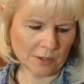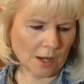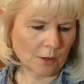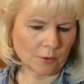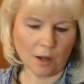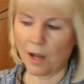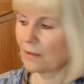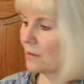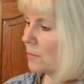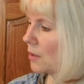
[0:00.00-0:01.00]
Now, I
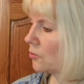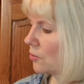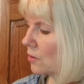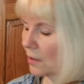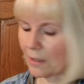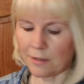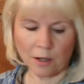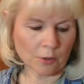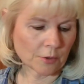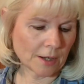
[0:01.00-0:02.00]
did mention Lady
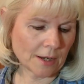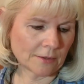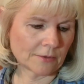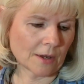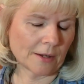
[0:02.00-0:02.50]
Dot Creates.